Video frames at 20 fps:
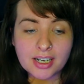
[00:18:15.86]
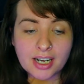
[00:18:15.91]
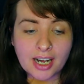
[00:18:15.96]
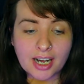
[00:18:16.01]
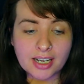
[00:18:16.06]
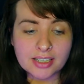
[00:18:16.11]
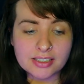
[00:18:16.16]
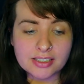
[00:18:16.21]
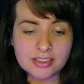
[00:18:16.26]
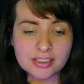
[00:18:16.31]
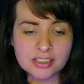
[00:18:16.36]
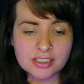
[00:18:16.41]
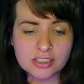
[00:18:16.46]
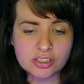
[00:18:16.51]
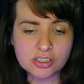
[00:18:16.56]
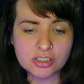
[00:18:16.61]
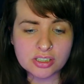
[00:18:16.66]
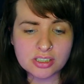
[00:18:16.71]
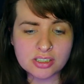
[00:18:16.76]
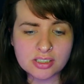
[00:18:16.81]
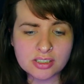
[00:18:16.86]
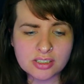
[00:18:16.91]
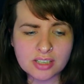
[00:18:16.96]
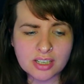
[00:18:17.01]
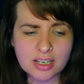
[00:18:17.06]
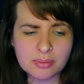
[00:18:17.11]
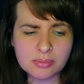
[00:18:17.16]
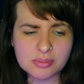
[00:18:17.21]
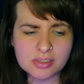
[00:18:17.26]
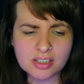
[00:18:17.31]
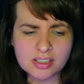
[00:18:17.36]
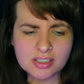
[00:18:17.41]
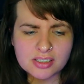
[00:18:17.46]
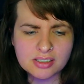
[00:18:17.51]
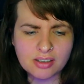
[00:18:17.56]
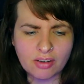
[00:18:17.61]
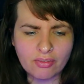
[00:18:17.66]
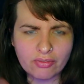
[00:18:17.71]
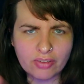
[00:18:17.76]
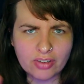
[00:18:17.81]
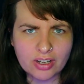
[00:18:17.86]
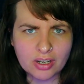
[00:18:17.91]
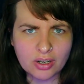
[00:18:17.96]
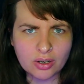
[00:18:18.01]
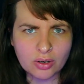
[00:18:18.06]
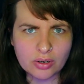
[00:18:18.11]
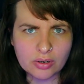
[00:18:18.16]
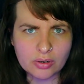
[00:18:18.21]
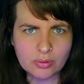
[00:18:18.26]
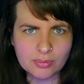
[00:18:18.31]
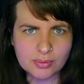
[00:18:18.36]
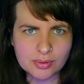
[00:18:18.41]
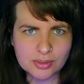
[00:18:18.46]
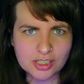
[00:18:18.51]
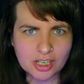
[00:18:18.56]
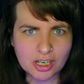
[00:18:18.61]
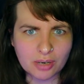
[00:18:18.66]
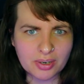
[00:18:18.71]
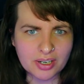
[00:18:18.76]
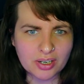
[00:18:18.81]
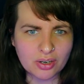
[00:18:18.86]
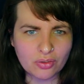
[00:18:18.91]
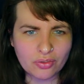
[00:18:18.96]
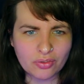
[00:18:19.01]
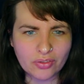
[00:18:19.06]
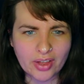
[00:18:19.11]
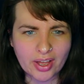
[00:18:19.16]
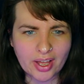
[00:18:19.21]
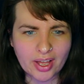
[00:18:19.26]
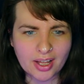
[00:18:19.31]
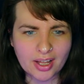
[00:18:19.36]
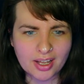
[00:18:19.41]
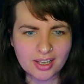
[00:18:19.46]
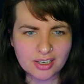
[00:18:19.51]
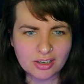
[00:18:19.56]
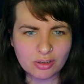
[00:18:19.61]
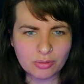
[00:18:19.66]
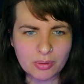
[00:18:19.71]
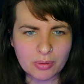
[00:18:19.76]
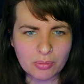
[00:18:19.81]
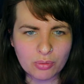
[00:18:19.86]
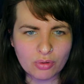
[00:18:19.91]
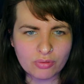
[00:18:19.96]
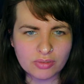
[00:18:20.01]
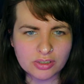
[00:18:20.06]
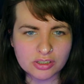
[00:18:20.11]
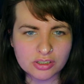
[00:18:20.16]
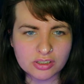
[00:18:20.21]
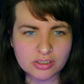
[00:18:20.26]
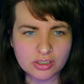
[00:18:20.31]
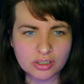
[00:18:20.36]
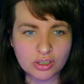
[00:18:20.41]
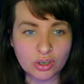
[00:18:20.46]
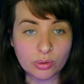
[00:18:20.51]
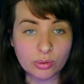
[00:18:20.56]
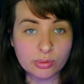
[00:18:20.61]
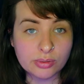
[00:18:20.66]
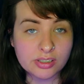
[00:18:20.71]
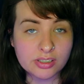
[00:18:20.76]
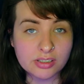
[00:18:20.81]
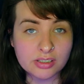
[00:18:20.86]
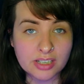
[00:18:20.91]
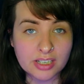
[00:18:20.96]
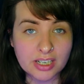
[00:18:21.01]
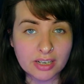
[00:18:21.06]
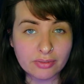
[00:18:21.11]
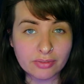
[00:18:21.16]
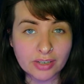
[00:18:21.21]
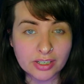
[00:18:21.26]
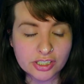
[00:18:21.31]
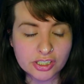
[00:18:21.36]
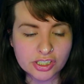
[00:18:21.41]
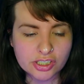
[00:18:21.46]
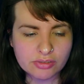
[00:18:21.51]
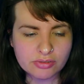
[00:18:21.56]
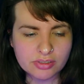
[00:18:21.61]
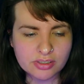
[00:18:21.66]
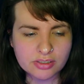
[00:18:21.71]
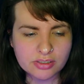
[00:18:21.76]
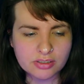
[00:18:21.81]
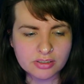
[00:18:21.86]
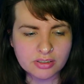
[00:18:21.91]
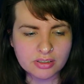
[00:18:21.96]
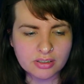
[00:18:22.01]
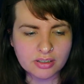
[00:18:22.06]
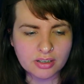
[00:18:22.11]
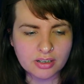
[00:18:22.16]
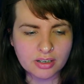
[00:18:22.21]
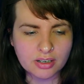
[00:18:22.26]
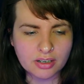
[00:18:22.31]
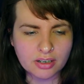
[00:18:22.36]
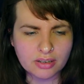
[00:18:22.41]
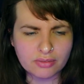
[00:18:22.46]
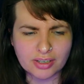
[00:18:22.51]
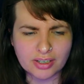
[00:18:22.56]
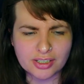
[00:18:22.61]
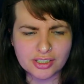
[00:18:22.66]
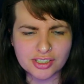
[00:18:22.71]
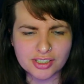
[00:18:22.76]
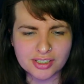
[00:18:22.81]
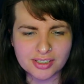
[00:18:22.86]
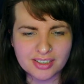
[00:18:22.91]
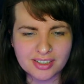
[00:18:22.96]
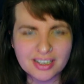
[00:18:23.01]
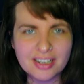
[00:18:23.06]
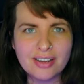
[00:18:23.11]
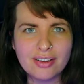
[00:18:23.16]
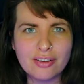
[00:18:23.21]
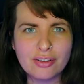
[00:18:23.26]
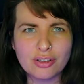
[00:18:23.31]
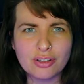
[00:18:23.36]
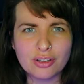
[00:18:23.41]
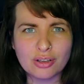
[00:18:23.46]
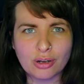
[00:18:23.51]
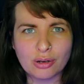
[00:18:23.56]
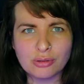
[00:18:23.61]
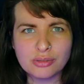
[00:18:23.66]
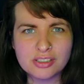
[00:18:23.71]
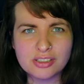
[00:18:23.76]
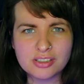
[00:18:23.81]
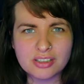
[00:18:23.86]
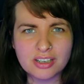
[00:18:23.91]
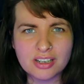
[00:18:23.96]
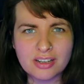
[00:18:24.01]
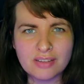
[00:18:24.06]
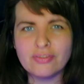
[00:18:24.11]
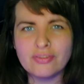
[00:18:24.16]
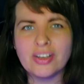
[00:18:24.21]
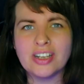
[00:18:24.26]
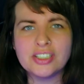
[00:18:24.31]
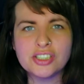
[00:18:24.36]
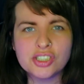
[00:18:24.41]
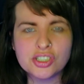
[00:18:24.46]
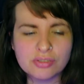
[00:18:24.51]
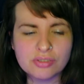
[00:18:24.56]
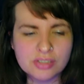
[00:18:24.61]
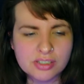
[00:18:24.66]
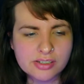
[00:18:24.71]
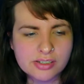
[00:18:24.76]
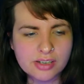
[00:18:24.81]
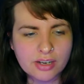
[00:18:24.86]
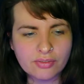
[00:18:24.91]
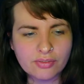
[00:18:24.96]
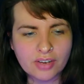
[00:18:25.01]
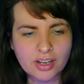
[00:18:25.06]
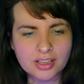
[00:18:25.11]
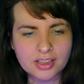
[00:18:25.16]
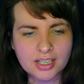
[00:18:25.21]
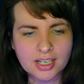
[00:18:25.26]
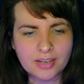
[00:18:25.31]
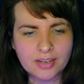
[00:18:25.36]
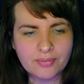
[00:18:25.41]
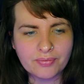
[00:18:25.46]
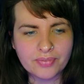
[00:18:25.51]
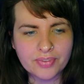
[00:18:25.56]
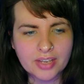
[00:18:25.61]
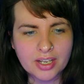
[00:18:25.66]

and it just seems like something was going on there a little bit more than just a ghostly adventure and uh, adventure ghostly venture and stuff like that